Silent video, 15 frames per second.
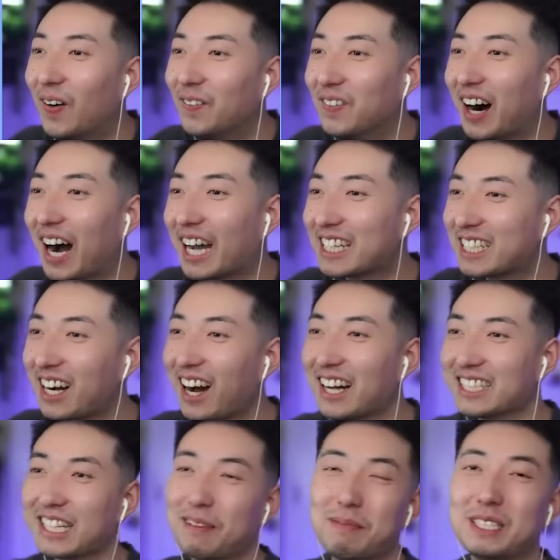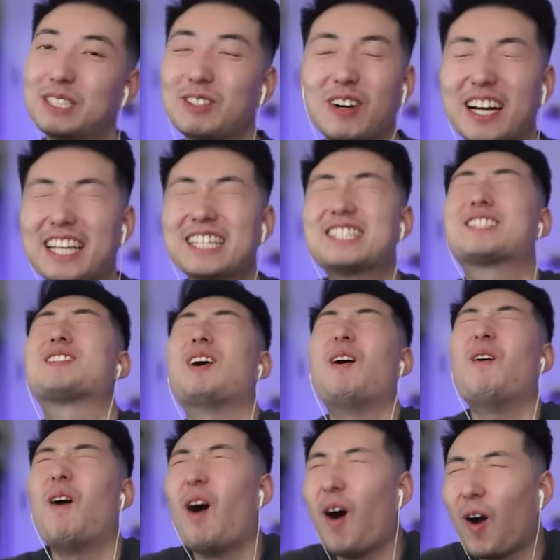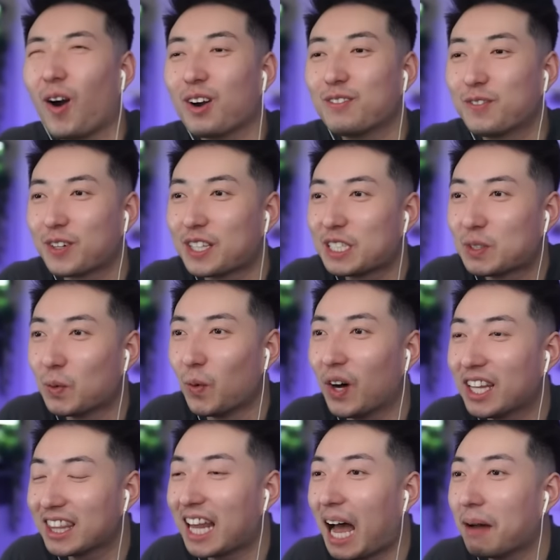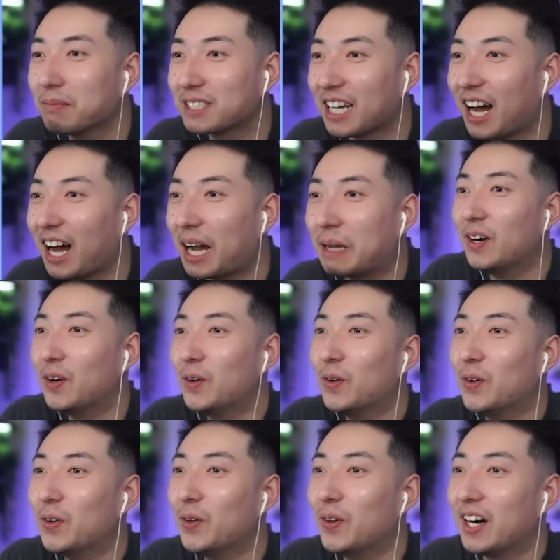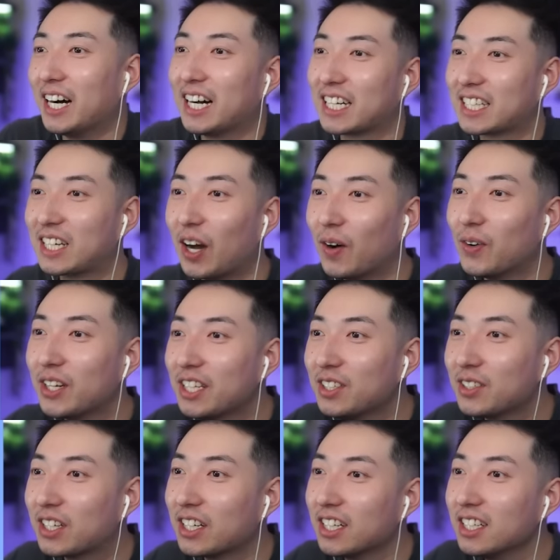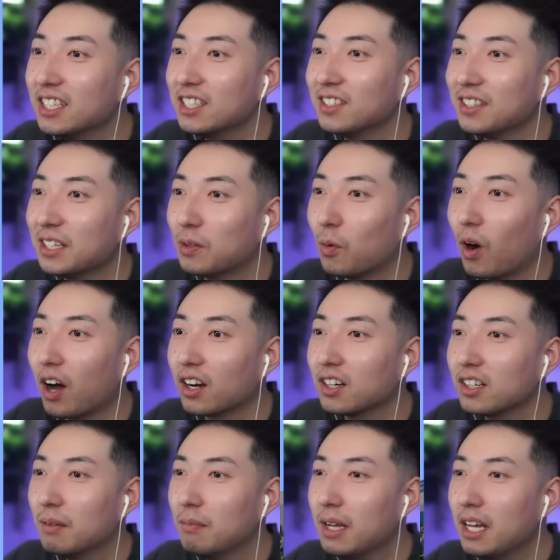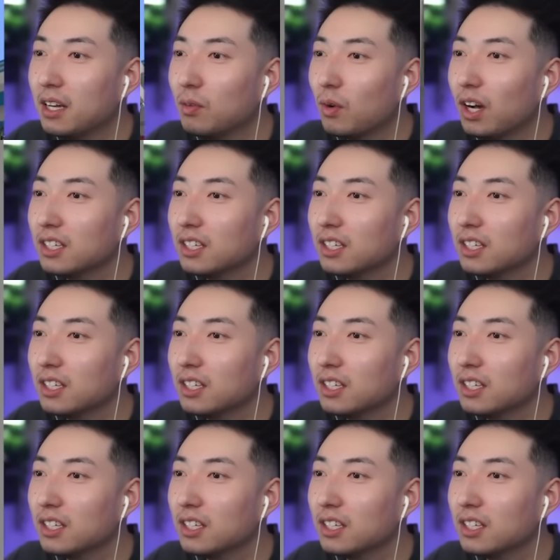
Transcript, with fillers: my gosh, I've been training so hard for this one lap time. Ooh, Cody, you good? You need water? Man, why